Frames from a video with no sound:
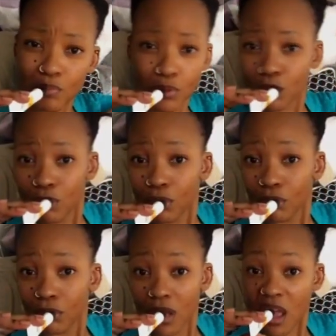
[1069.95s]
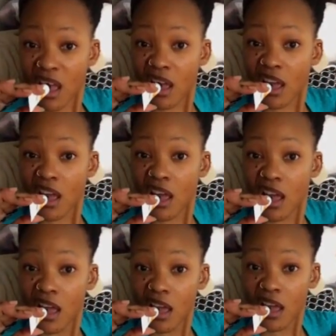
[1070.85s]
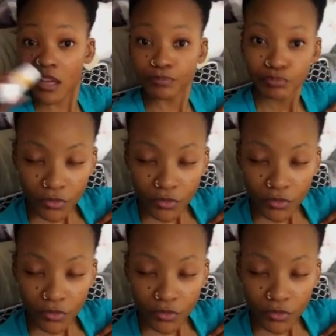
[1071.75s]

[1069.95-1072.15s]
boo. Yeah.